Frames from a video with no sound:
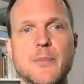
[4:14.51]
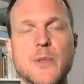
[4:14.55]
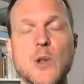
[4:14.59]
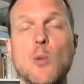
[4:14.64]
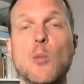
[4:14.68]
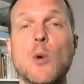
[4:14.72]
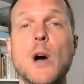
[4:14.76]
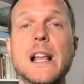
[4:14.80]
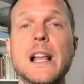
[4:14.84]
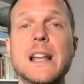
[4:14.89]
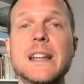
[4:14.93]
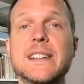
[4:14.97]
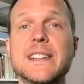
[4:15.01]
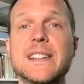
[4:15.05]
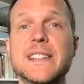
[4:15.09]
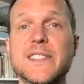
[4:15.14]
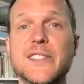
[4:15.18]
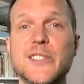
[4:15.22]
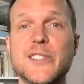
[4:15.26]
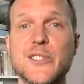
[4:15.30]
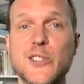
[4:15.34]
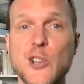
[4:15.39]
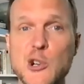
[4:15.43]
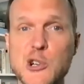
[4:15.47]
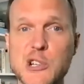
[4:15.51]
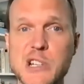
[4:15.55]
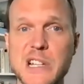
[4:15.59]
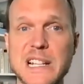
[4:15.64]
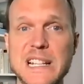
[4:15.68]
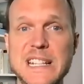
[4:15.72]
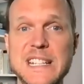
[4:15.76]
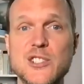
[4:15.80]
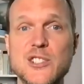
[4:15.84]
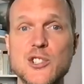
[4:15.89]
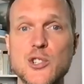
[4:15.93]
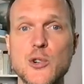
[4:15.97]
While it is
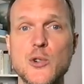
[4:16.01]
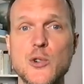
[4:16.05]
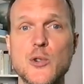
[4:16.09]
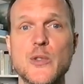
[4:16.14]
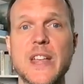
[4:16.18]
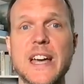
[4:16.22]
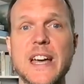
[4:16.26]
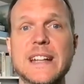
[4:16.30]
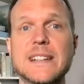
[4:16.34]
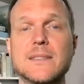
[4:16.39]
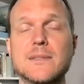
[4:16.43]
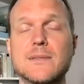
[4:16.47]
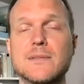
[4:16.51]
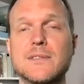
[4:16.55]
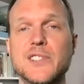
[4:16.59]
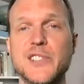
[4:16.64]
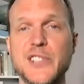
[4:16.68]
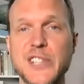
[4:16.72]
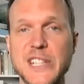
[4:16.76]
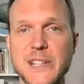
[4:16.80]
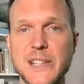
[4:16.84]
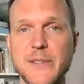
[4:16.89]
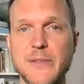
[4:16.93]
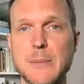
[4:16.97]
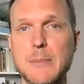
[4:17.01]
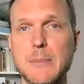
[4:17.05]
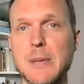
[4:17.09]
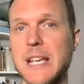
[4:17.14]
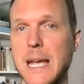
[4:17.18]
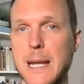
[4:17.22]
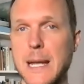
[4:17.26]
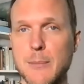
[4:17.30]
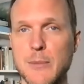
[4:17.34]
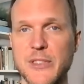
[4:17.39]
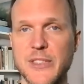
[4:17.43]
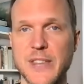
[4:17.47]
certainly true that CTV
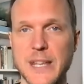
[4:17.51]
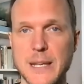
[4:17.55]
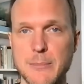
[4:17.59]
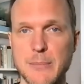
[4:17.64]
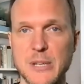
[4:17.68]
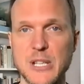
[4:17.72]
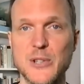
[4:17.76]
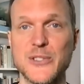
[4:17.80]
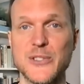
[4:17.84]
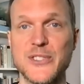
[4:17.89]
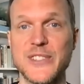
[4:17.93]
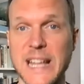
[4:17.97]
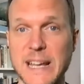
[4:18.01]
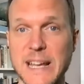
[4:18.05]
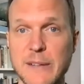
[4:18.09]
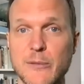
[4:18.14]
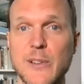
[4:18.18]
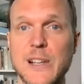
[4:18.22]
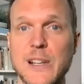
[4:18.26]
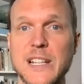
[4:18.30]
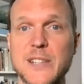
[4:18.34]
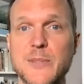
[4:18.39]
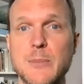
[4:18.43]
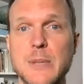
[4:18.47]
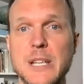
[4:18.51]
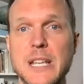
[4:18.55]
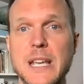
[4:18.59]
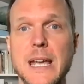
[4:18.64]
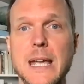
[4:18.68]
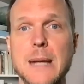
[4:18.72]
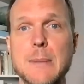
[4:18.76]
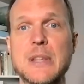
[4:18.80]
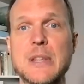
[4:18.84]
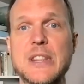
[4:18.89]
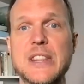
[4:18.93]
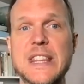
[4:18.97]
became a thing because Netflix
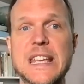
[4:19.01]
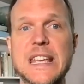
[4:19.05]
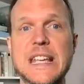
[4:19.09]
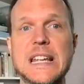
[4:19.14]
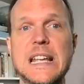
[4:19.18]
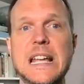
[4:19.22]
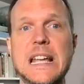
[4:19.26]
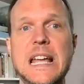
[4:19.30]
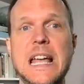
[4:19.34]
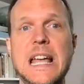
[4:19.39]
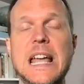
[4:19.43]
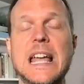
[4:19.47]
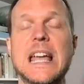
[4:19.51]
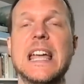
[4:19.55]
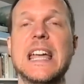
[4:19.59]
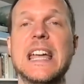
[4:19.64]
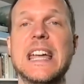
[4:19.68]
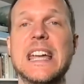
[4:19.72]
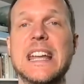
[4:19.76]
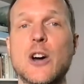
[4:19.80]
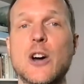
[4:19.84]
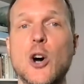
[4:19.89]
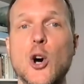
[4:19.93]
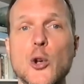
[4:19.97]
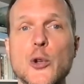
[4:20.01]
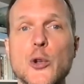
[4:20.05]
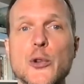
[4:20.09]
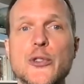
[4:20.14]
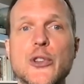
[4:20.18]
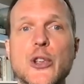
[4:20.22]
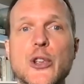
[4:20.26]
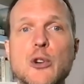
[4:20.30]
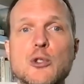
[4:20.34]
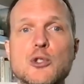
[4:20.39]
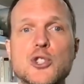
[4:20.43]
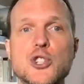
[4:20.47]
became a thing, it
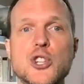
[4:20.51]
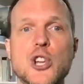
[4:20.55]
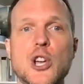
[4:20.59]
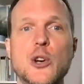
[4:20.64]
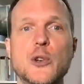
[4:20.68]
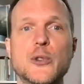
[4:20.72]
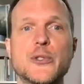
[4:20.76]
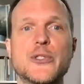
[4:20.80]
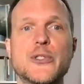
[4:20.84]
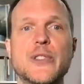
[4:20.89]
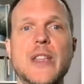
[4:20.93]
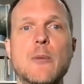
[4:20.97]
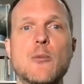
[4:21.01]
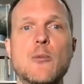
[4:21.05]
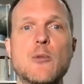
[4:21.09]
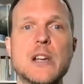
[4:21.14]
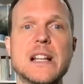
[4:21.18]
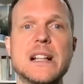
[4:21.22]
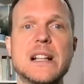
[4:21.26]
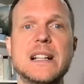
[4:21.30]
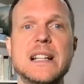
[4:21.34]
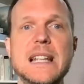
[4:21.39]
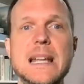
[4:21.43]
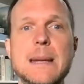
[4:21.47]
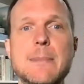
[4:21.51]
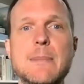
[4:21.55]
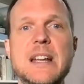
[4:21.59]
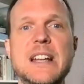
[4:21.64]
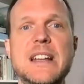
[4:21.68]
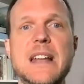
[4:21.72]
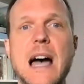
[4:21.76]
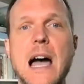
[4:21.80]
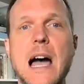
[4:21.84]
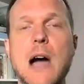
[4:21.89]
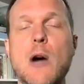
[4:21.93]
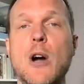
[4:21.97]
also shows that we
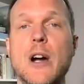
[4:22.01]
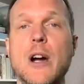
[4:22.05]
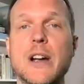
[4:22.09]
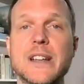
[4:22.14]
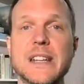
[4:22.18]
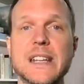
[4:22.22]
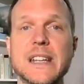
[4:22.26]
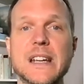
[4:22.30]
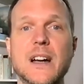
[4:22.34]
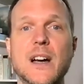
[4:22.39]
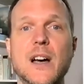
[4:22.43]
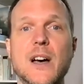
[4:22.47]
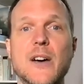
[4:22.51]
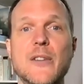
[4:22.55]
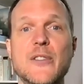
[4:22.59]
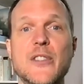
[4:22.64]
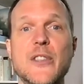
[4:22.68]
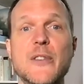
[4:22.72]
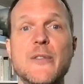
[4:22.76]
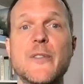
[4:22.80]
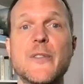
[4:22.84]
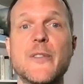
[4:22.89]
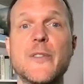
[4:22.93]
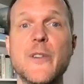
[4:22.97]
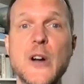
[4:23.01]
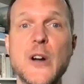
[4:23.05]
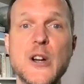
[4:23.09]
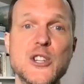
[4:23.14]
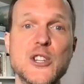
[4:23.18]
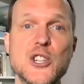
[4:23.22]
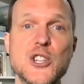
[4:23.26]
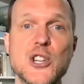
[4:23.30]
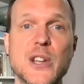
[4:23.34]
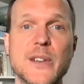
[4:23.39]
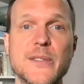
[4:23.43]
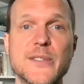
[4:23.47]
limit our idea of the
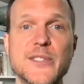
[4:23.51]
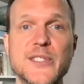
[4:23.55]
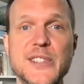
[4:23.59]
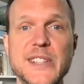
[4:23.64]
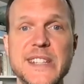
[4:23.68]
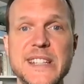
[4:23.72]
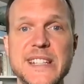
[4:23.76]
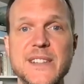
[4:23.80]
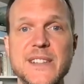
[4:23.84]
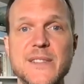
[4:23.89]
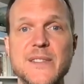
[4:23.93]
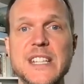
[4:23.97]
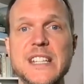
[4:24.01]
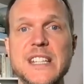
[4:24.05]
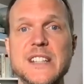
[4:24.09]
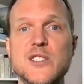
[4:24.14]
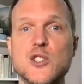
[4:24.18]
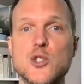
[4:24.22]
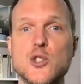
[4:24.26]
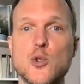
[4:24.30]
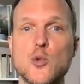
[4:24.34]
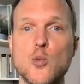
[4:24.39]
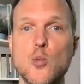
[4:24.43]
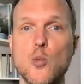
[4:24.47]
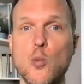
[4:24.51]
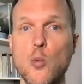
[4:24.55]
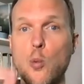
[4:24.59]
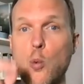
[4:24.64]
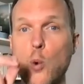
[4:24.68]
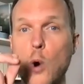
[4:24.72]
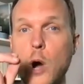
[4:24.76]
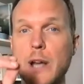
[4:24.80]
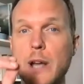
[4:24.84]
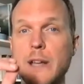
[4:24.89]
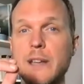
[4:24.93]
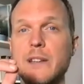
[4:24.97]
function of CTV to
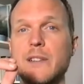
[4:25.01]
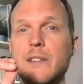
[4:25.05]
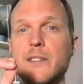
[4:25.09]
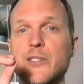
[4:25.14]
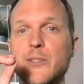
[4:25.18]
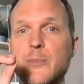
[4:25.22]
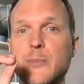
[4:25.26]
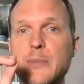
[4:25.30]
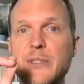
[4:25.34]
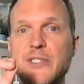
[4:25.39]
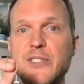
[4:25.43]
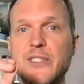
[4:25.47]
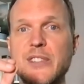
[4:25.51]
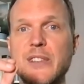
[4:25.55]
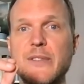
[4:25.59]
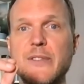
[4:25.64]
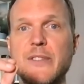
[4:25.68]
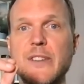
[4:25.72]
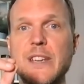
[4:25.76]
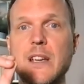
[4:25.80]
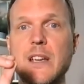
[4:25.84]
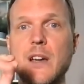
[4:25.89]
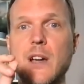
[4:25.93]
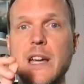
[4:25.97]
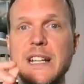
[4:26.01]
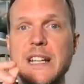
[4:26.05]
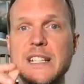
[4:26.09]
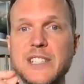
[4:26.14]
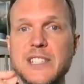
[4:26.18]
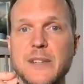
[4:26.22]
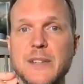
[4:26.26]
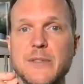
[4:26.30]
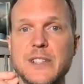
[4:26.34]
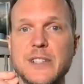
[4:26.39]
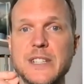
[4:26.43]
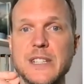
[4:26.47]
one specific
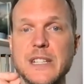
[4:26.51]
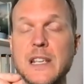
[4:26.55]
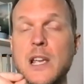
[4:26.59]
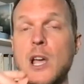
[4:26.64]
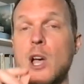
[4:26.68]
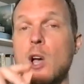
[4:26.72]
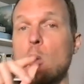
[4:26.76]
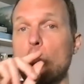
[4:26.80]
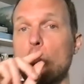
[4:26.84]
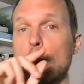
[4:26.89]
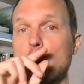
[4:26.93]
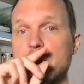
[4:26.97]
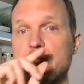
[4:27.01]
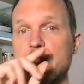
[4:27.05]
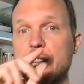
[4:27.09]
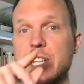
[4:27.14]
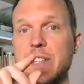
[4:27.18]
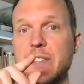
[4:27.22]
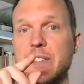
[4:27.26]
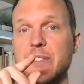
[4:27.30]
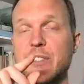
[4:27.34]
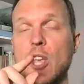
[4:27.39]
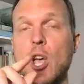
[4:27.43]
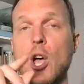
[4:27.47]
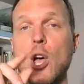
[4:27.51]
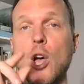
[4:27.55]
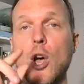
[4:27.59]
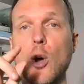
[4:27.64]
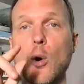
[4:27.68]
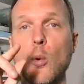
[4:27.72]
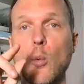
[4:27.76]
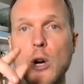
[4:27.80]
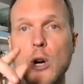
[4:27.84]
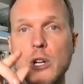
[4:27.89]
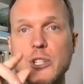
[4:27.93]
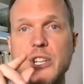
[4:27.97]
activity, which is
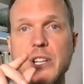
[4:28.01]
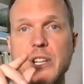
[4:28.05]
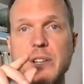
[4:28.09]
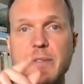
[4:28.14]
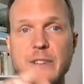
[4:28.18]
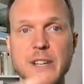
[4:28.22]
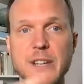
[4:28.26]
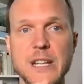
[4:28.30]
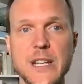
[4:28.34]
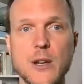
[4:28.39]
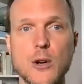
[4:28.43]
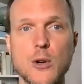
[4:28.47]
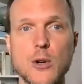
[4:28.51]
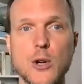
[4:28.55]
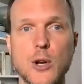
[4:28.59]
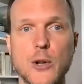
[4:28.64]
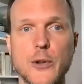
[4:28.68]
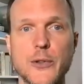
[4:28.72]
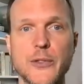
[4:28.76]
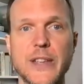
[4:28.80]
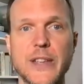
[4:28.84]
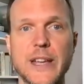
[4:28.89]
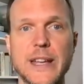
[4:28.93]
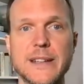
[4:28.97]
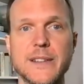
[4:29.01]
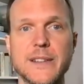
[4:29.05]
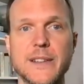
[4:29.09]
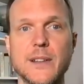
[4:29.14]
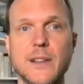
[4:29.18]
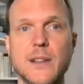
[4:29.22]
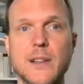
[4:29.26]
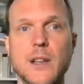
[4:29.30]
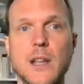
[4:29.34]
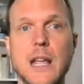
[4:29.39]
watching video content.